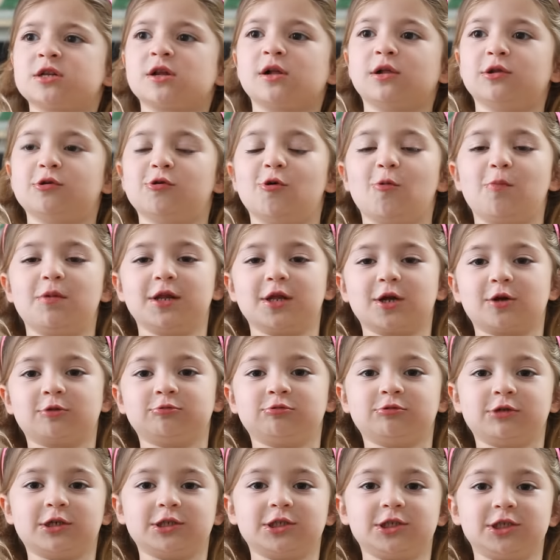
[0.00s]
a little bit of
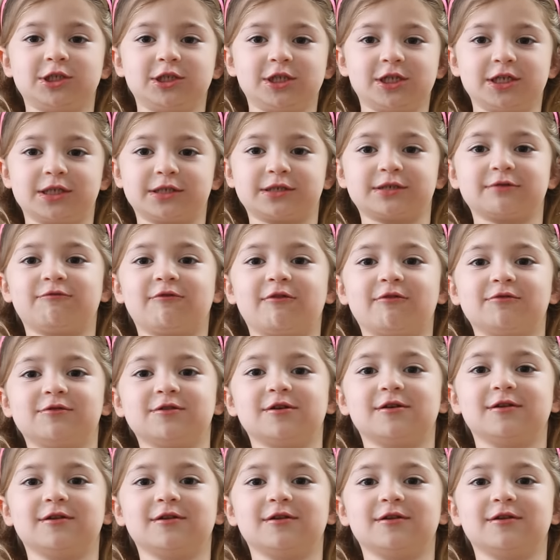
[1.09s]
crunchiness from the